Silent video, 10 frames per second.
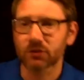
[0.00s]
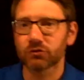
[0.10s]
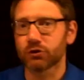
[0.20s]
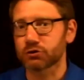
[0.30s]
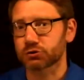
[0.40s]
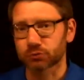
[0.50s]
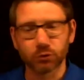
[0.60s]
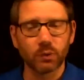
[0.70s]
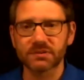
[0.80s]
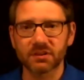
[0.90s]
The
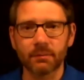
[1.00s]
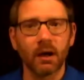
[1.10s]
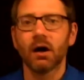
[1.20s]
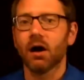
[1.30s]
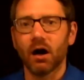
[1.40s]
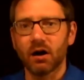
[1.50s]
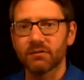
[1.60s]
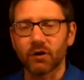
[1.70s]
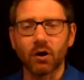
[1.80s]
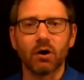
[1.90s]
truism
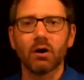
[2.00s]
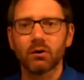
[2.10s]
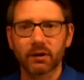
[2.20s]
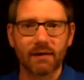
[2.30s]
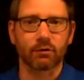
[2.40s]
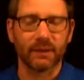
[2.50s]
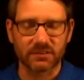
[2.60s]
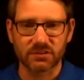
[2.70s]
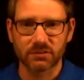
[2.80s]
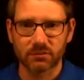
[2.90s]
of all
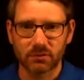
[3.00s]
government